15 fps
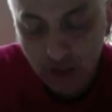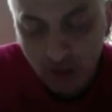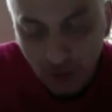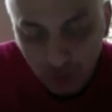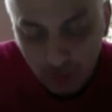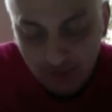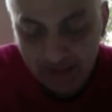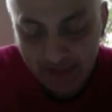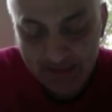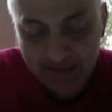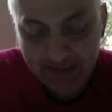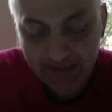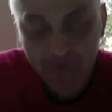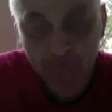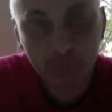
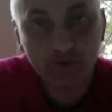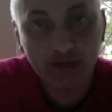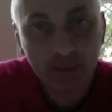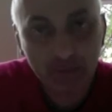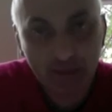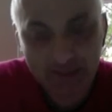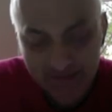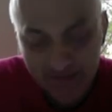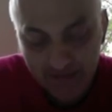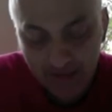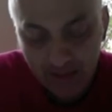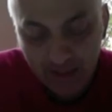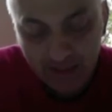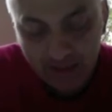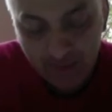coalescing and fragmenting
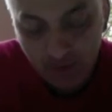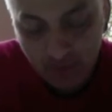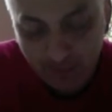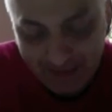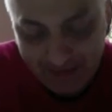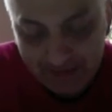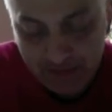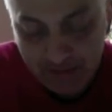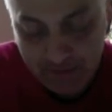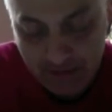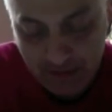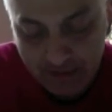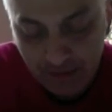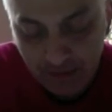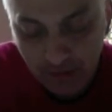in a repetitive
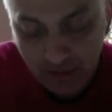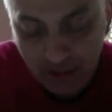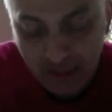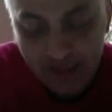cycle,